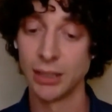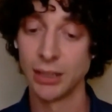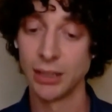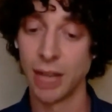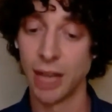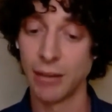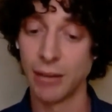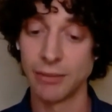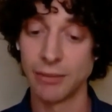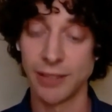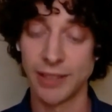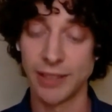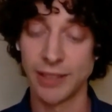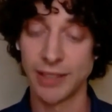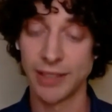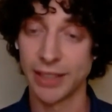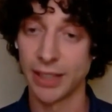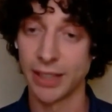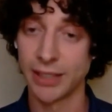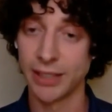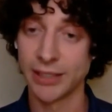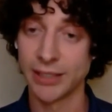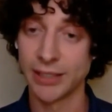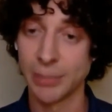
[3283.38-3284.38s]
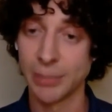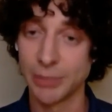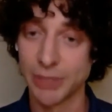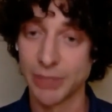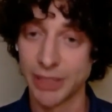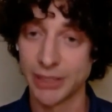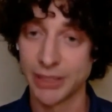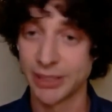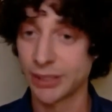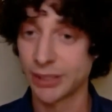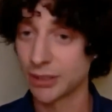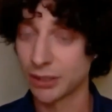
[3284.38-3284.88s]
fungi are, in some
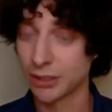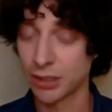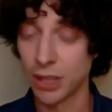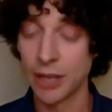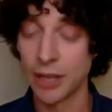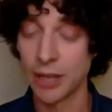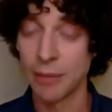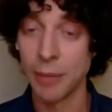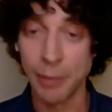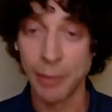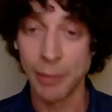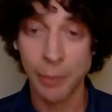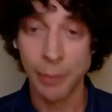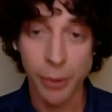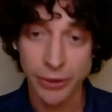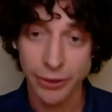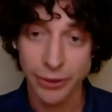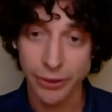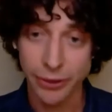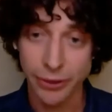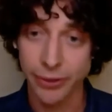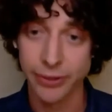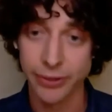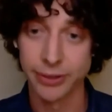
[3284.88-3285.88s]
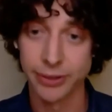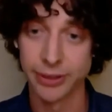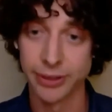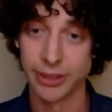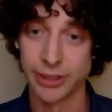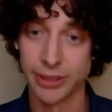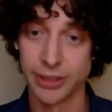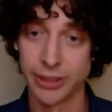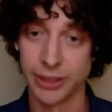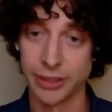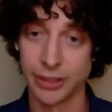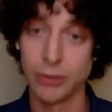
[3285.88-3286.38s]
sense, immortal.
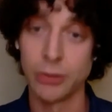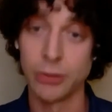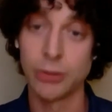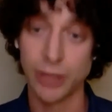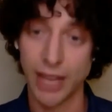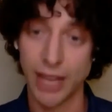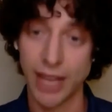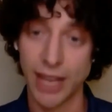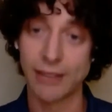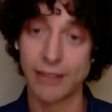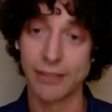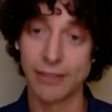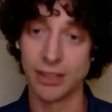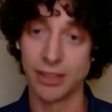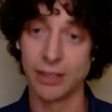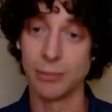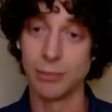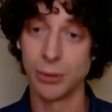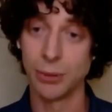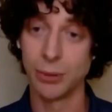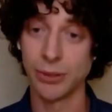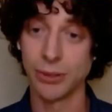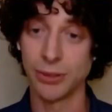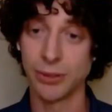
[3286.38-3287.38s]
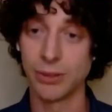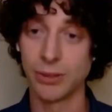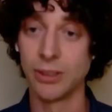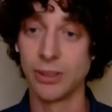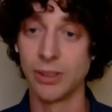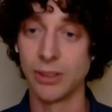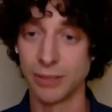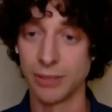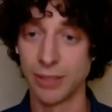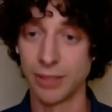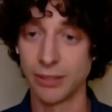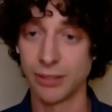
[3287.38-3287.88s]
You could have an immortal
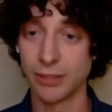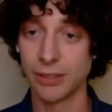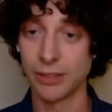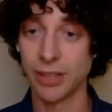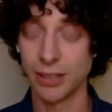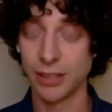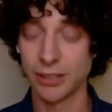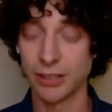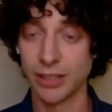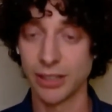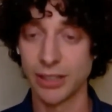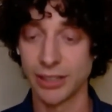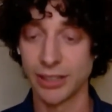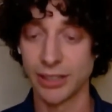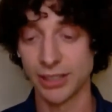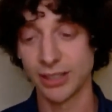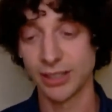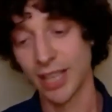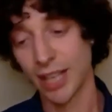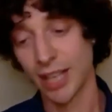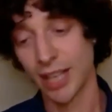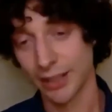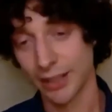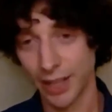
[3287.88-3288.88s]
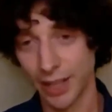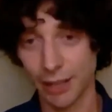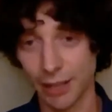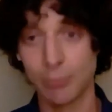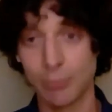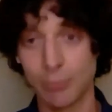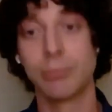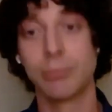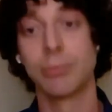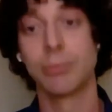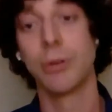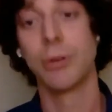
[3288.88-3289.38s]
fungal culture that just gets
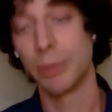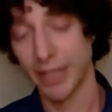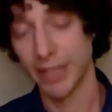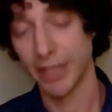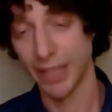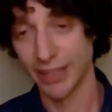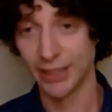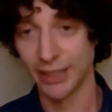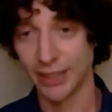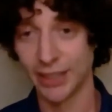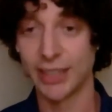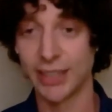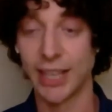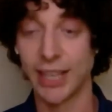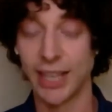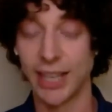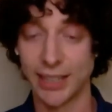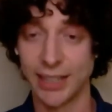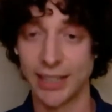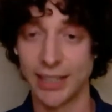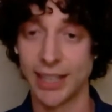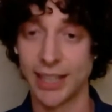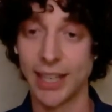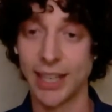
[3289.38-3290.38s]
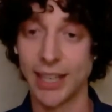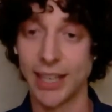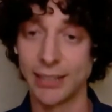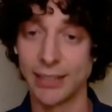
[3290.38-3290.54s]
propagating again and again.